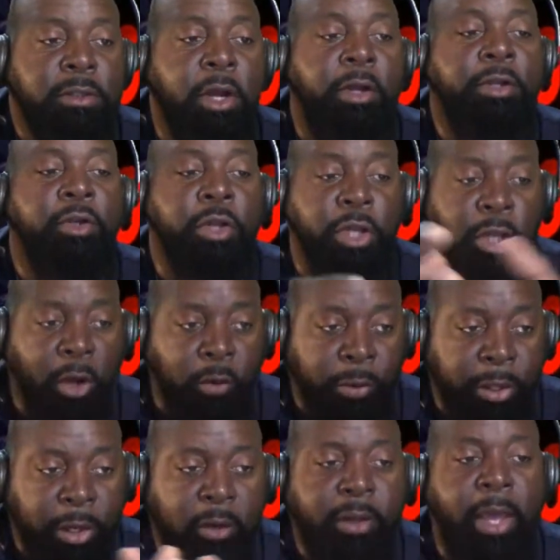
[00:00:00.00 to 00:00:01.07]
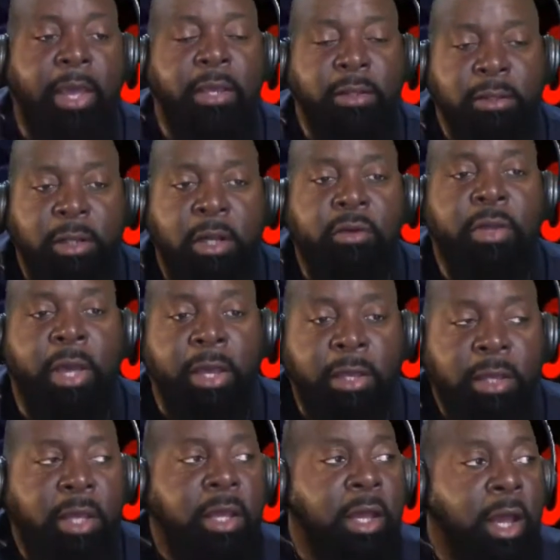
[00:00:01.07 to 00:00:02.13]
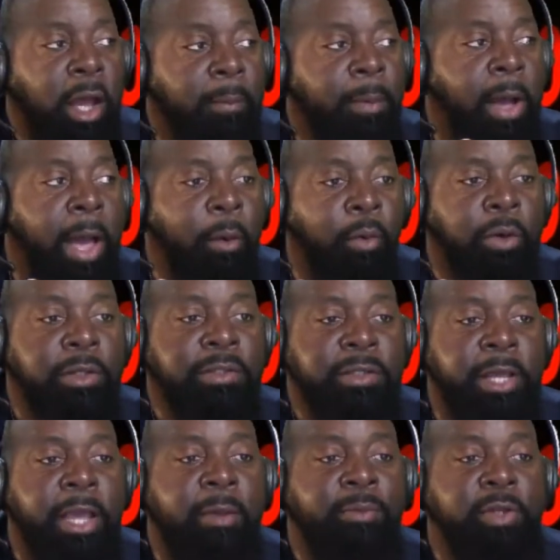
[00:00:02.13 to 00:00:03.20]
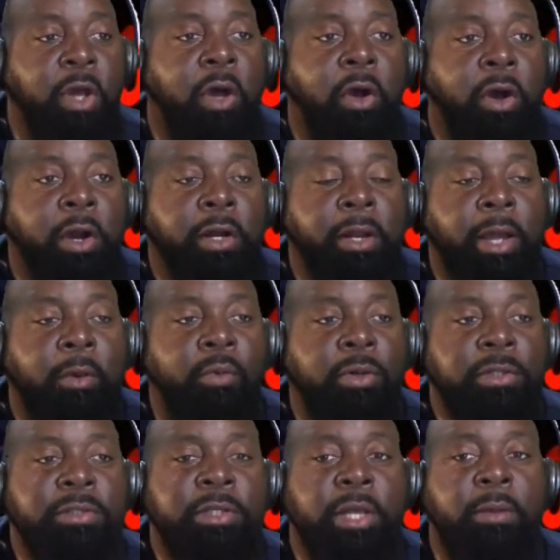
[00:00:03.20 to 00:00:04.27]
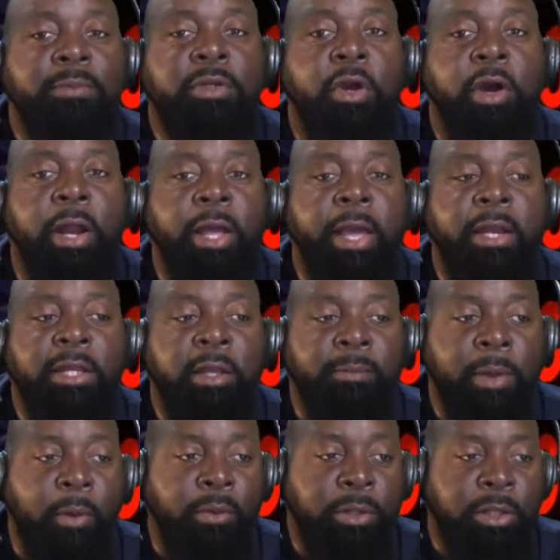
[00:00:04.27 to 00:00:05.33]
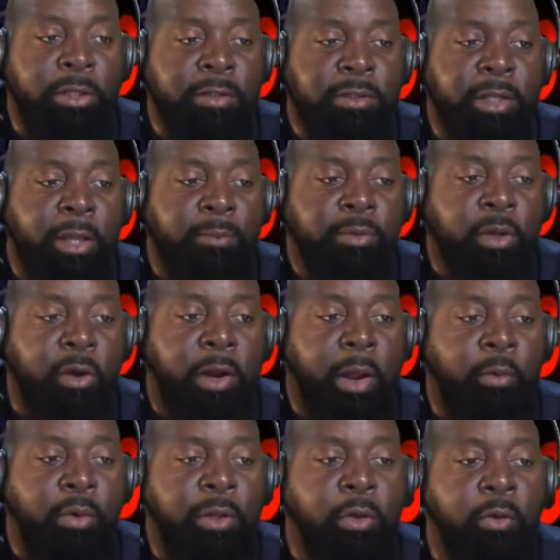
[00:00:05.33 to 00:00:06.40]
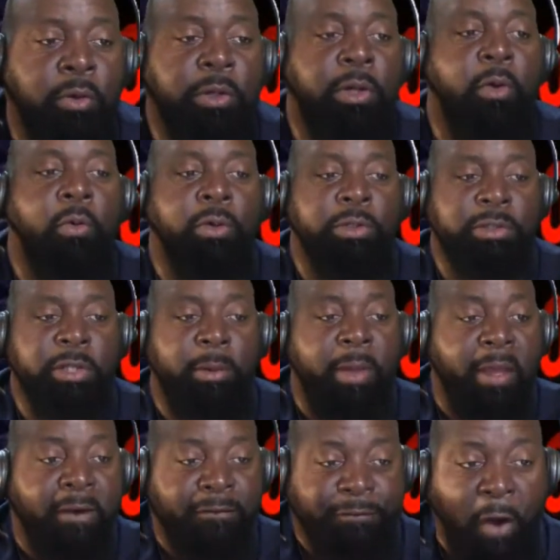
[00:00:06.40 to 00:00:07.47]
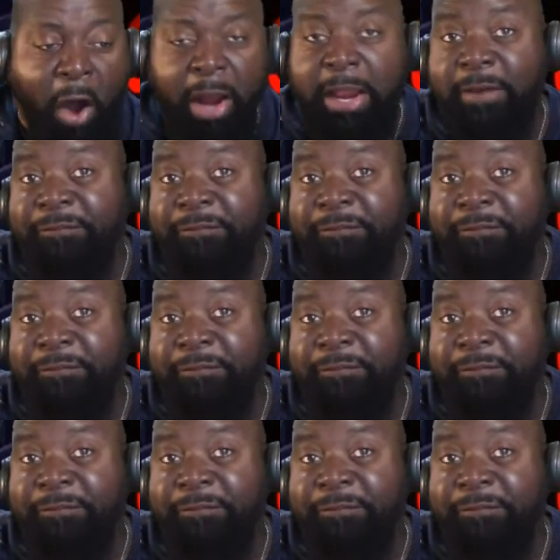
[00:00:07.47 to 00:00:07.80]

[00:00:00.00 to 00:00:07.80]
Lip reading: Or you can go in. Okay. I want a Sam's card. I want to get a Sam's card. I want to go to order something. $45?